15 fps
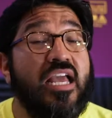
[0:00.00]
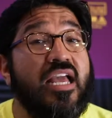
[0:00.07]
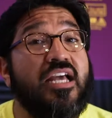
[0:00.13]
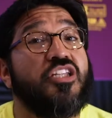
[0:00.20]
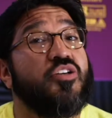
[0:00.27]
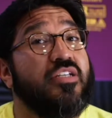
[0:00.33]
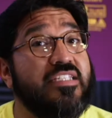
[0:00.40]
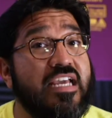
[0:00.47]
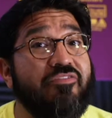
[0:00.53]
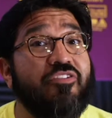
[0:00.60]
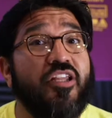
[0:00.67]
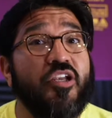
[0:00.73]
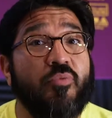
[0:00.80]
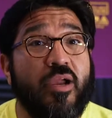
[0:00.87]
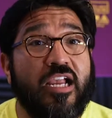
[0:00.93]
And so I
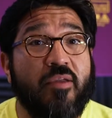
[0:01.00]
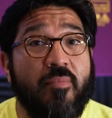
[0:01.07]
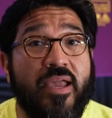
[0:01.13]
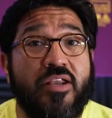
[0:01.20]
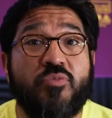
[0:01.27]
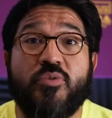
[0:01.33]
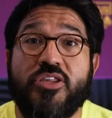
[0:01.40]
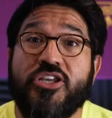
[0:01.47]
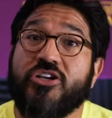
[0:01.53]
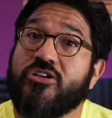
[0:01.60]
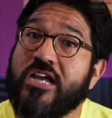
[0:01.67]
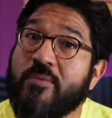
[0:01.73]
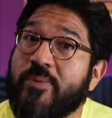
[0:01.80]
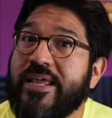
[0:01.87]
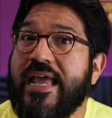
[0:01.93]
definitely recommend, whether your
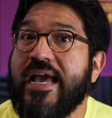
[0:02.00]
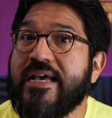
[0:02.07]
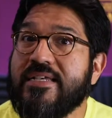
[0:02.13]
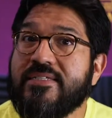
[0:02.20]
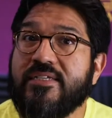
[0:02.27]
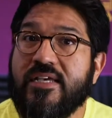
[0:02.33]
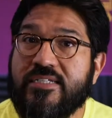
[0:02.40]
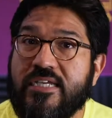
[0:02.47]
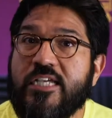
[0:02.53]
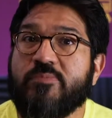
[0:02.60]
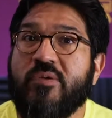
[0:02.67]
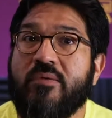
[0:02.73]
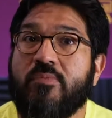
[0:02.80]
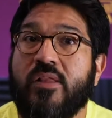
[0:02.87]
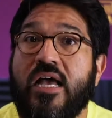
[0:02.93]
company has a test
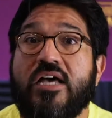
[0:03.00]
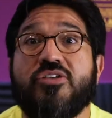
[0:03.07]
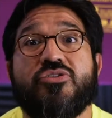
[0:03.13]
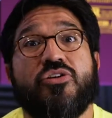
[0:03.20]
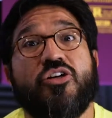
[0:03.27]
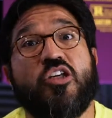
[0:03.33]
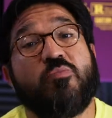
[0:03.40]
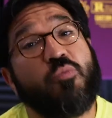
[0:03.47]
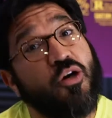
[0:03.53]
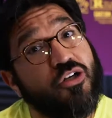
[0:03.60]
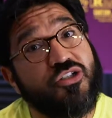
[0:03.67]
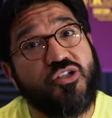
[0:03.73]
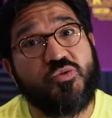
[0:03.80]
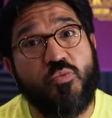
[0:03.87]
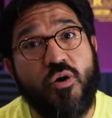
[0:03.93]
prep class or you
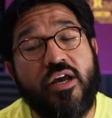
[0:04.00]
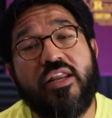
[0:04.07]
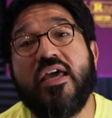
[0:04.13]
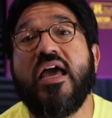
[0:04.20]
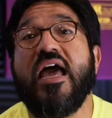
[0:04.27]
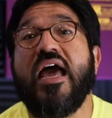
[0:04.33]
purchase one